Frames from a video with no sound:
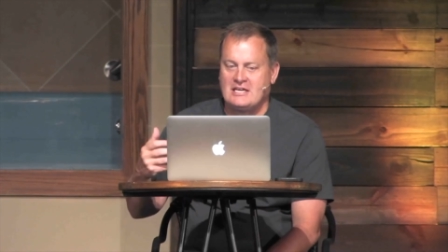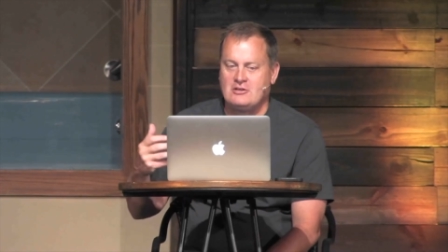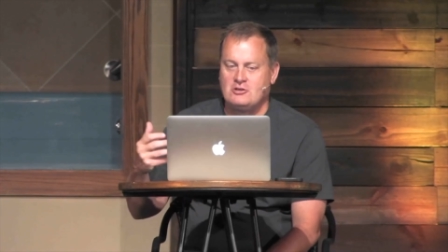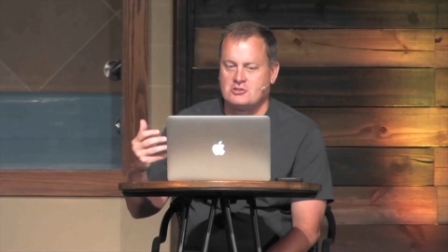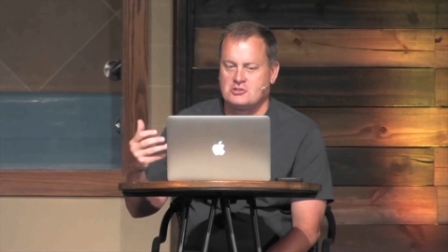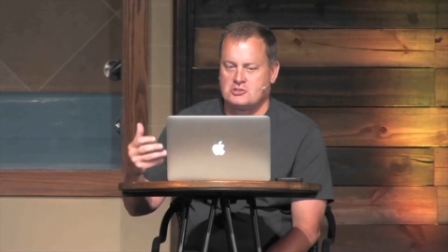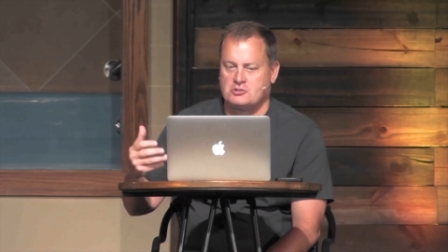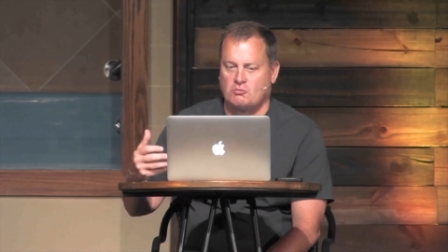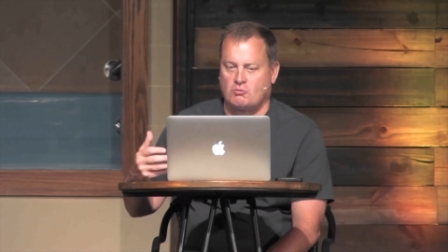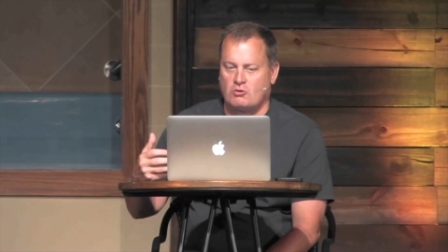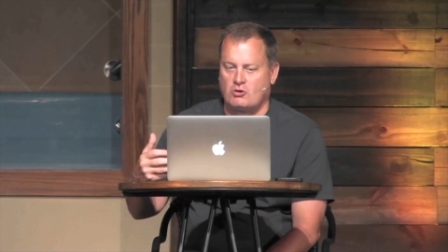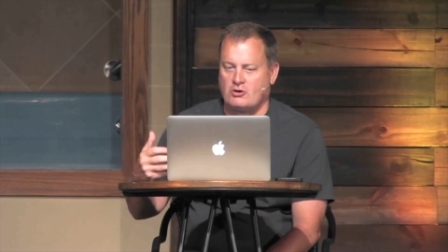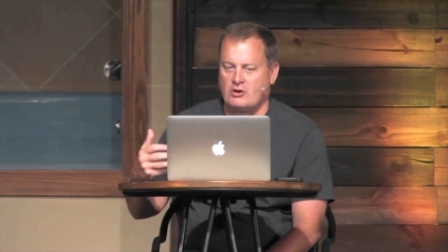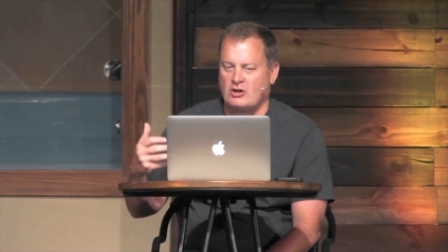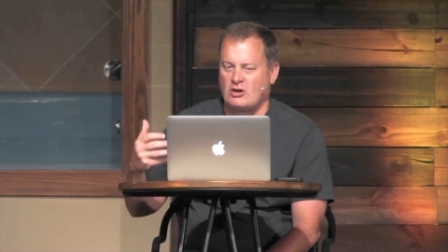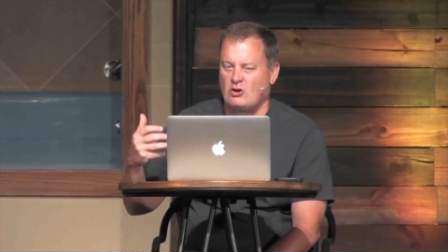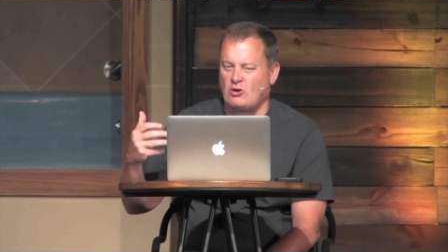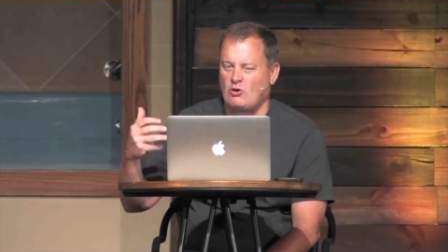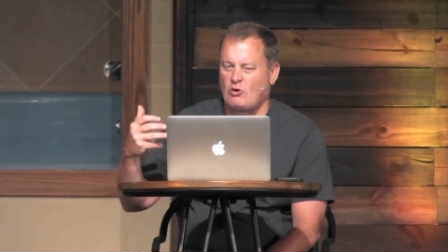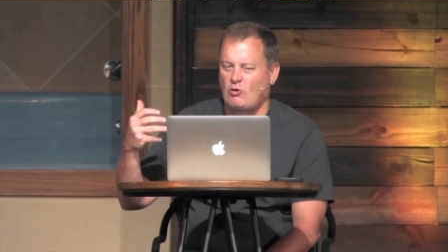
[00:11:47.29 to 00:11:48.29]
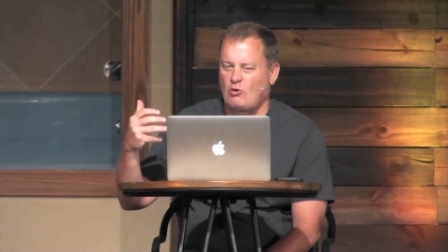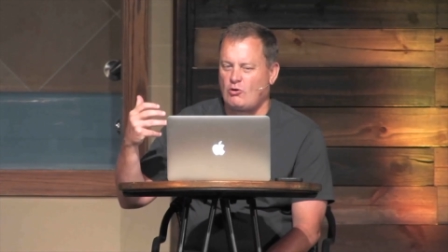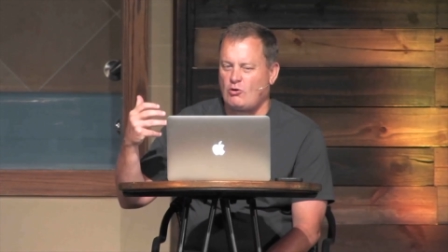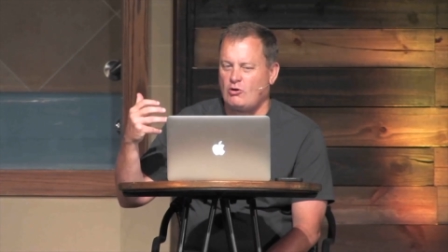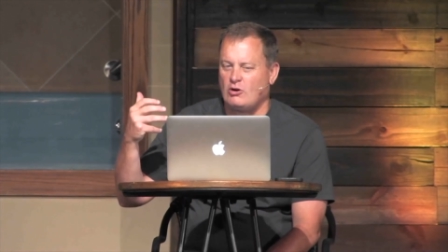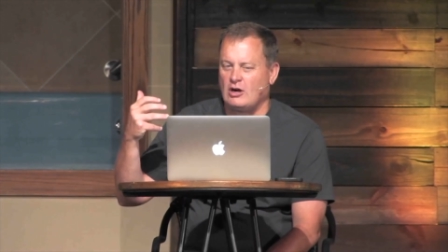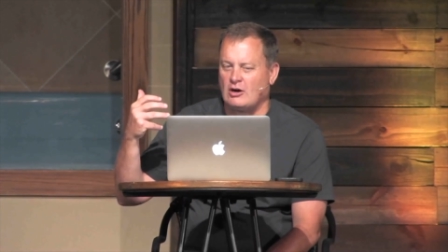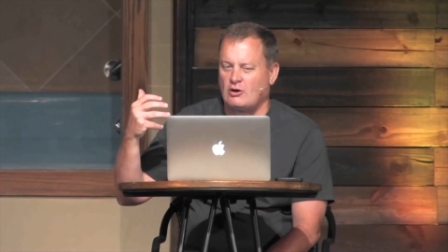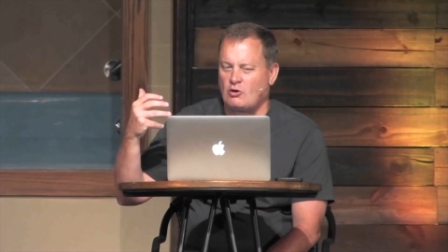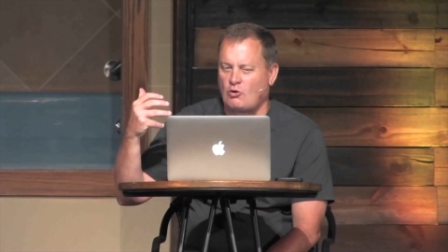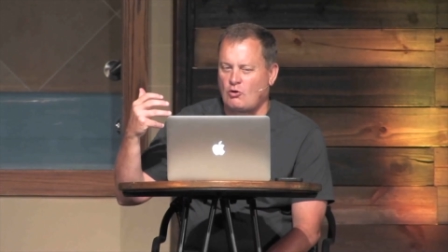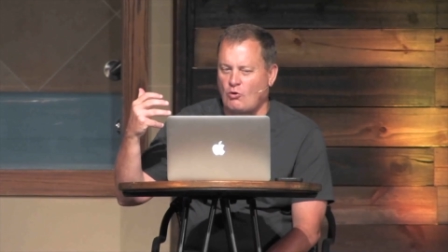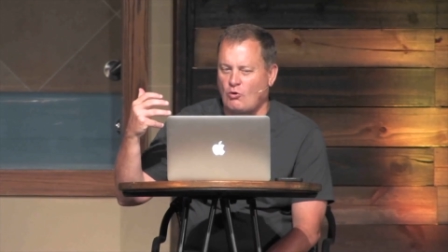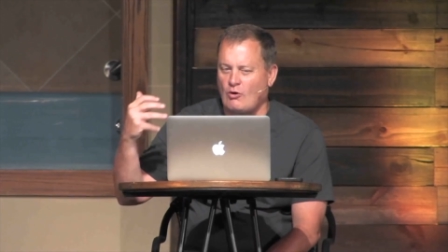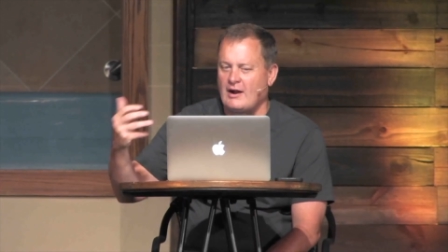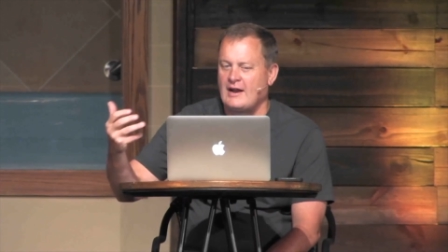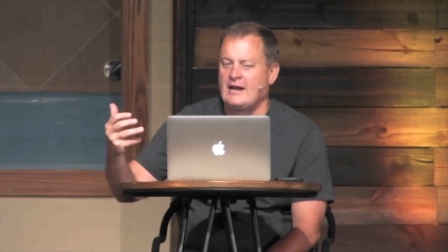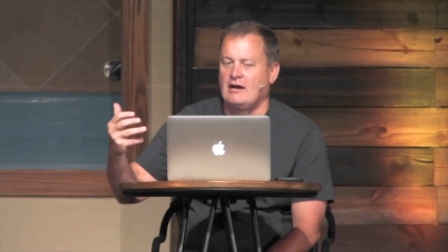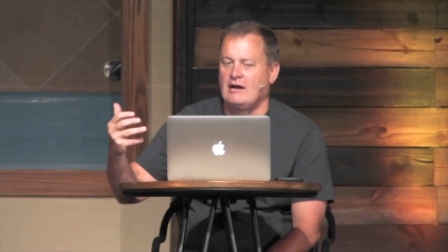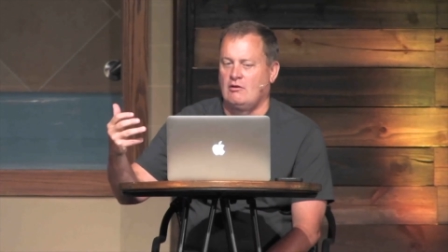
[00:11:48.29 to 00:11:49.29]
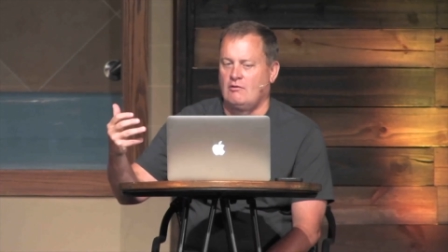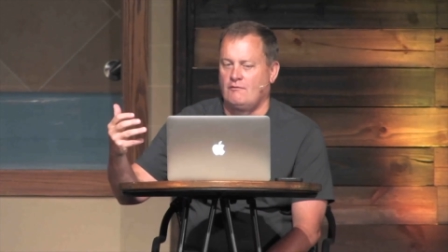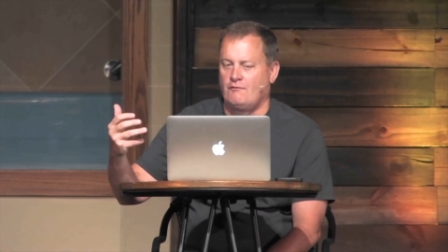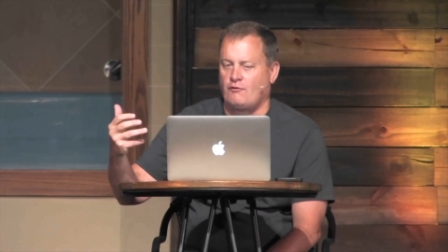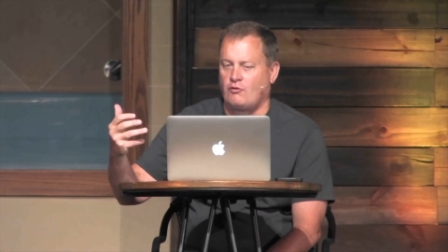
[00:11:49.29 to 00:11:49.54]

He uses the word a crown